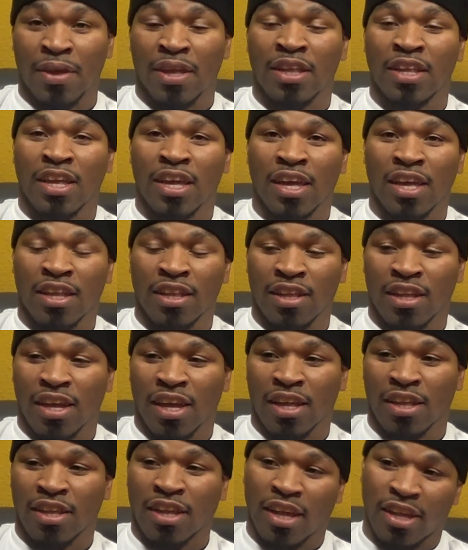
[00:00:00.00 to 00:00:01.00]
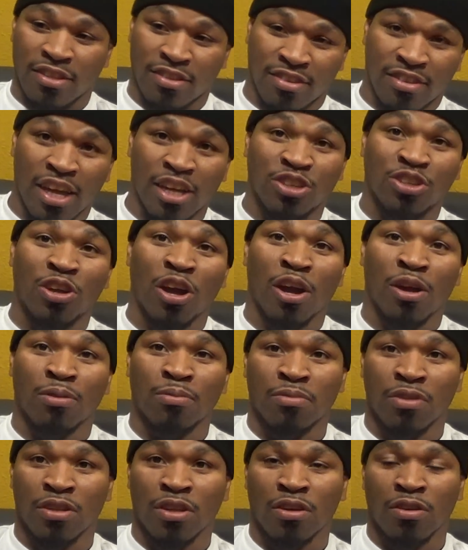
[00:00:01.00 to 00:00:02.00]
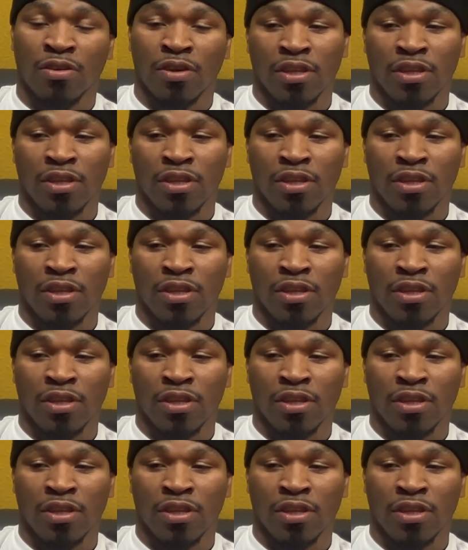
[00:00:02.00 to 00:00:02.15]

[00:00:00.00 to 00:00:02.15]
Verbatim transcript: and, and, and, and stay sharp, you know.